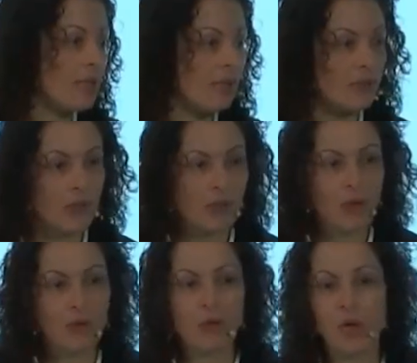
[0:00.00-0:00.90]
years
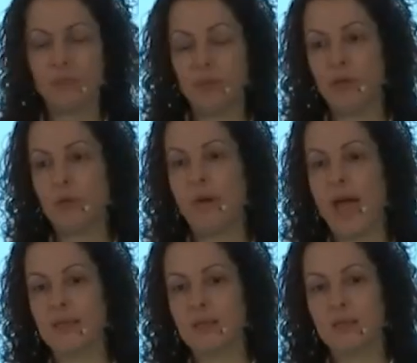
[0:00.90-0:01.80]
ago called Peer to
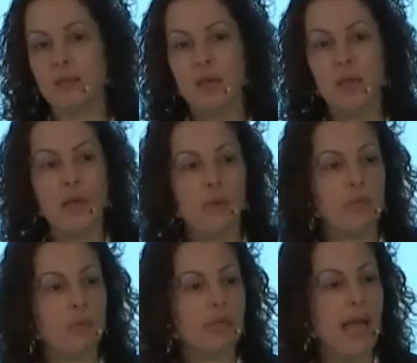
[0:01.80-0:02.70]
Patent. It was
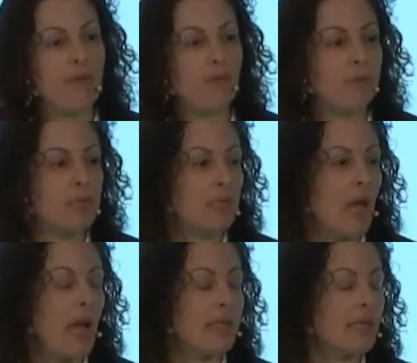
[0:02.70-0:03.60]
a platform
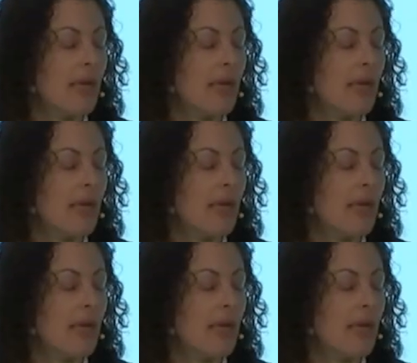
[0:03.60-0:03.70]
designed to